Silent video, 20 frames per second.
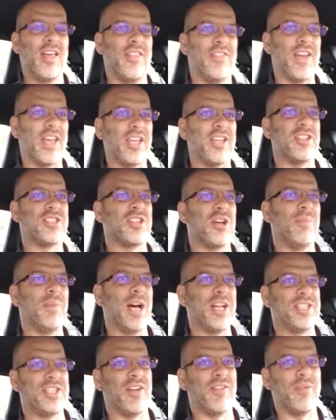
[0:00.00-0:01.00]
Thank you so
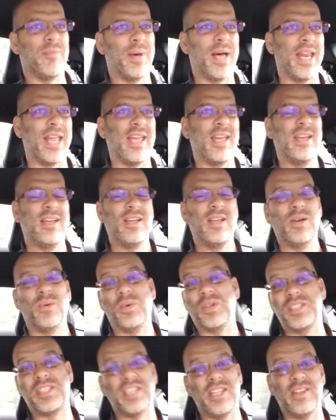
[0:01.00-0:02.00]
much, everybody.
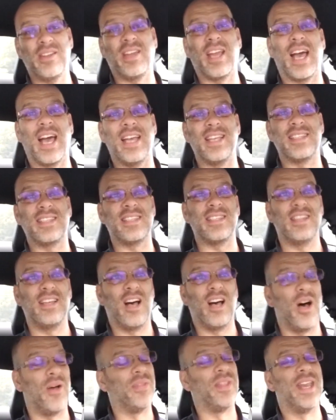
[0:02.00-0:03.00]
We'll see you guys
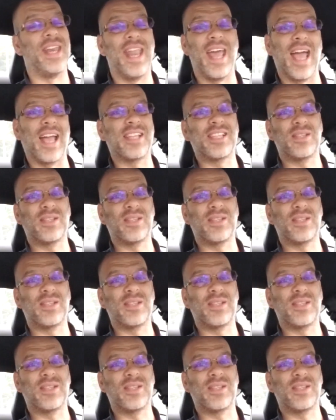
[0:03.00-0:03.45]
on the next